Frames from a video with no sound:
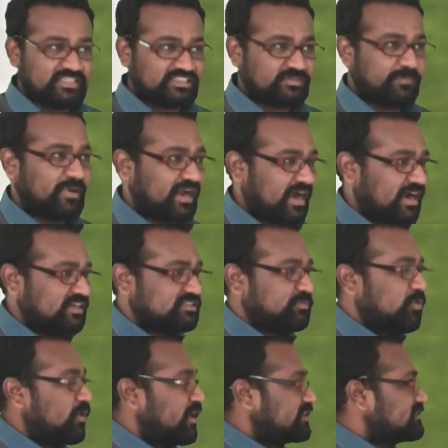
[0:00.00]
Such plants,
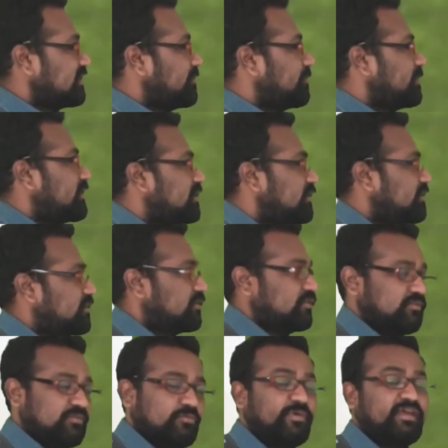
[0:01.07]
for example,
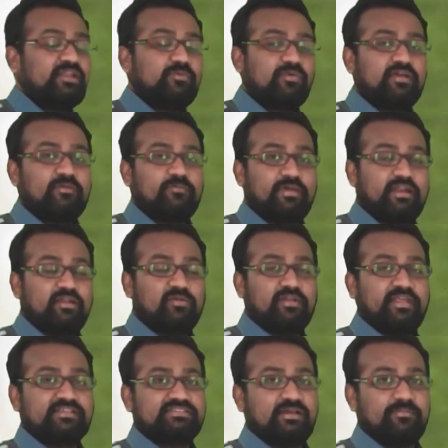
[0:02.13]
very well
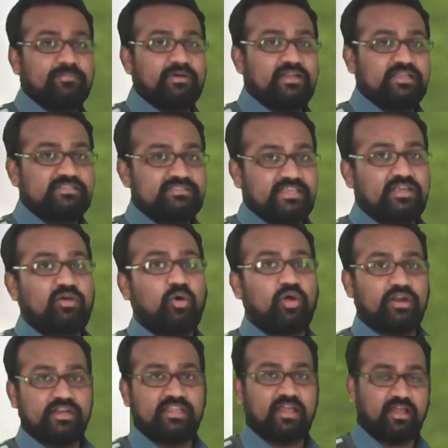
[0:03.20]
known example is
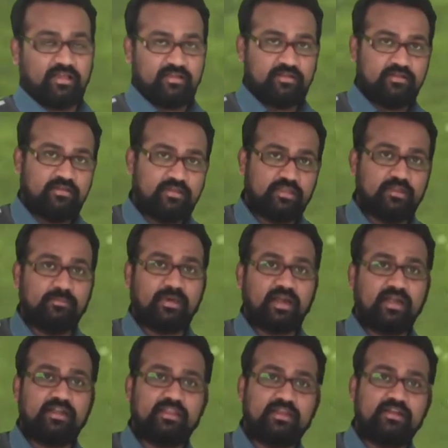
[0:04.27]
Eichhornia. In
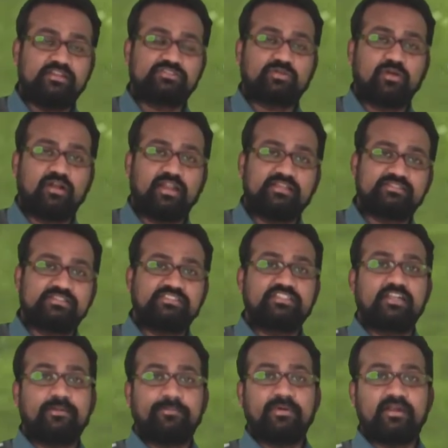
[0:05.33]
Marathi it is called as
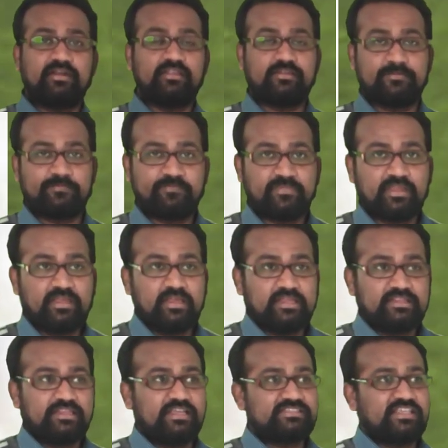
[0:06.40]
Jalparni.
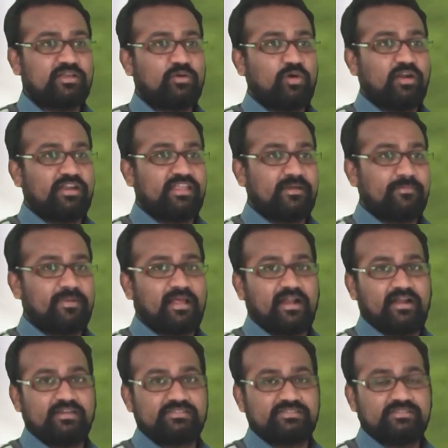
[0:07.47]
These Eichhornia
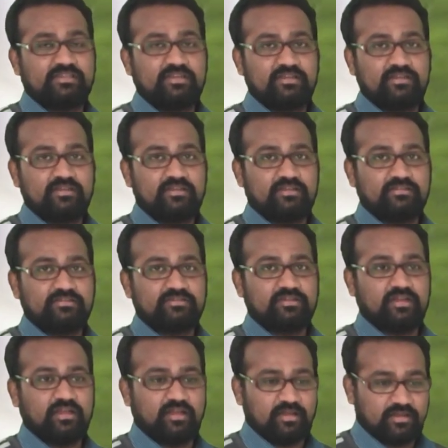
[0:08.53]
plants
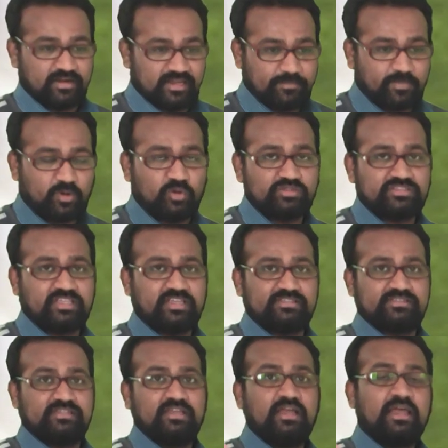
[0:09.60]

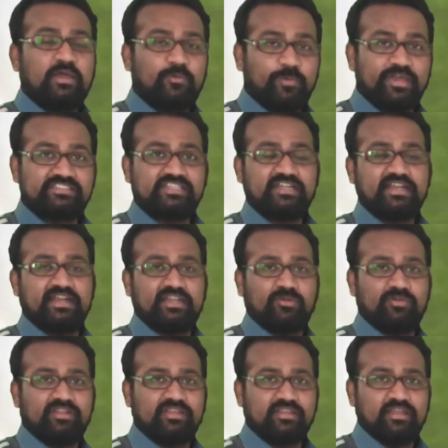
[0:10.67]
reproduces
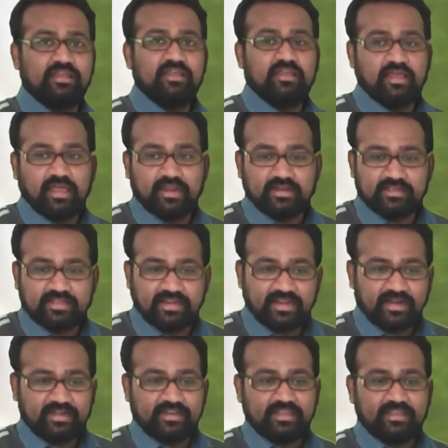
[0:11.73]
vegetatively and
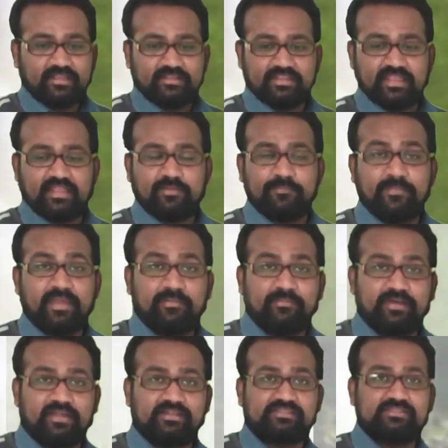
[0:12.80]
creating their
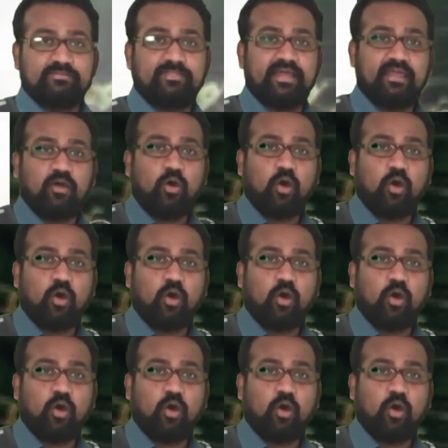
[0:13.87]
members by